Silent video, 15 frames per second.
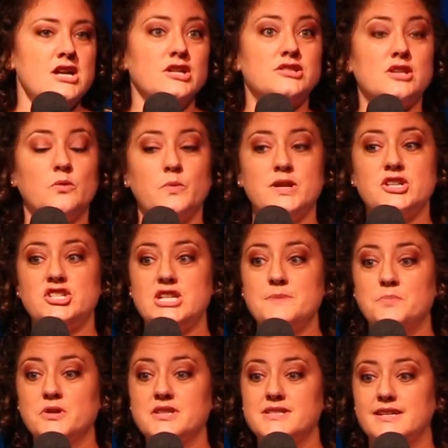So when she
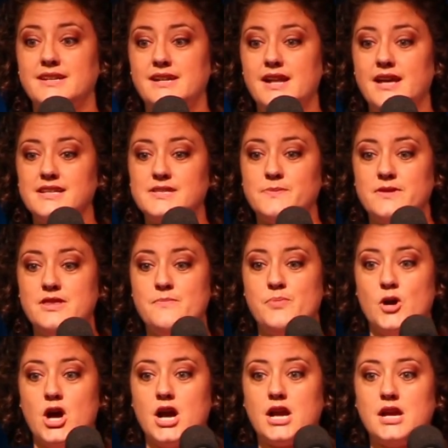presented us with the
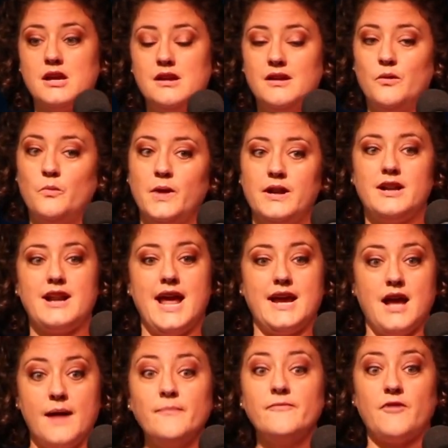book, Where Did I
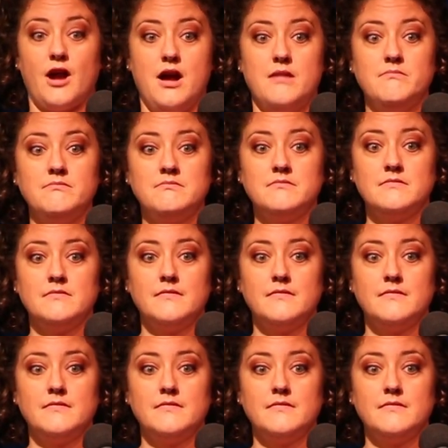Come From?,